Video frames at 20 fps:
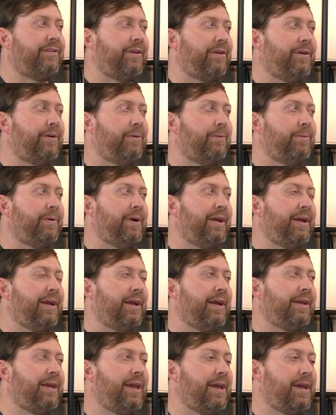So
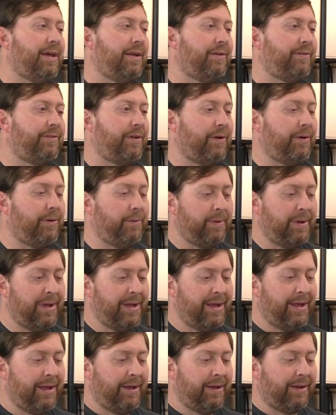again, kind
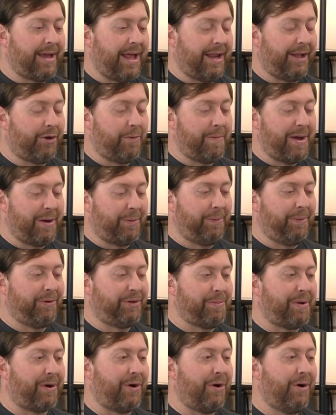of going back to what we were
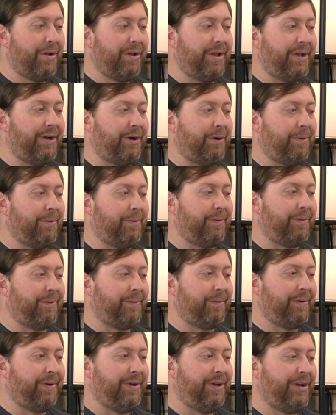talking about earlier,
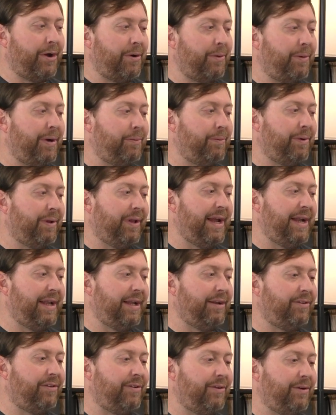in
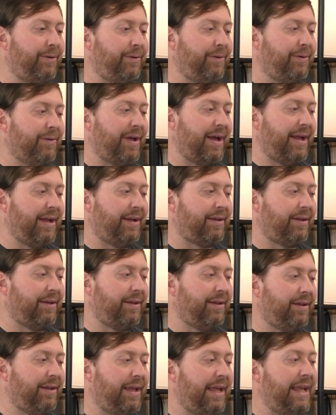relating to like
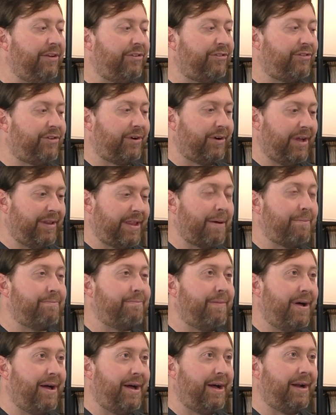Easter, like that
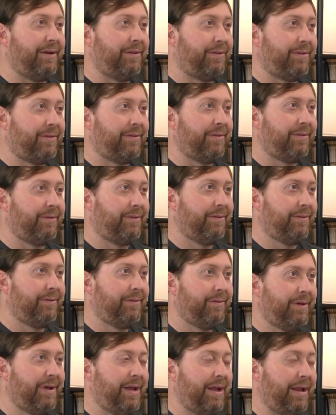month,
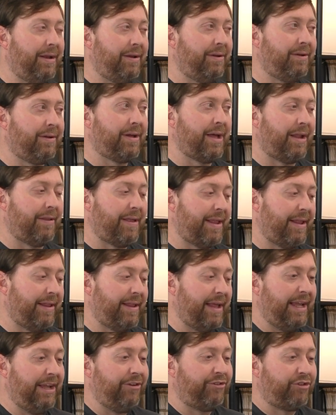and kind of
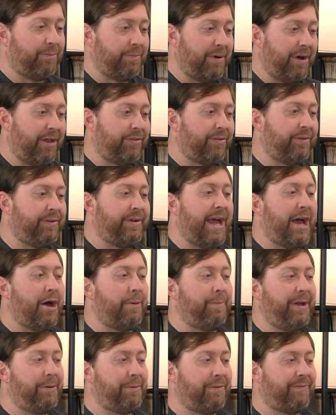that Easter month now
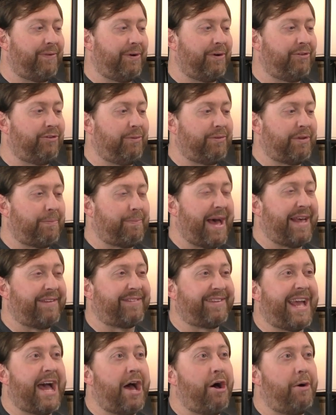being referred to as a
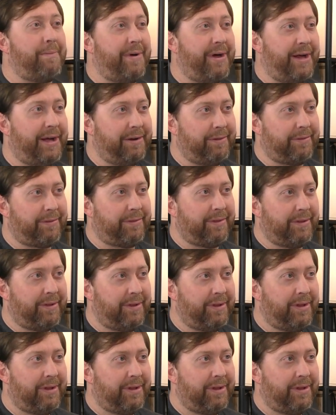Paschal month.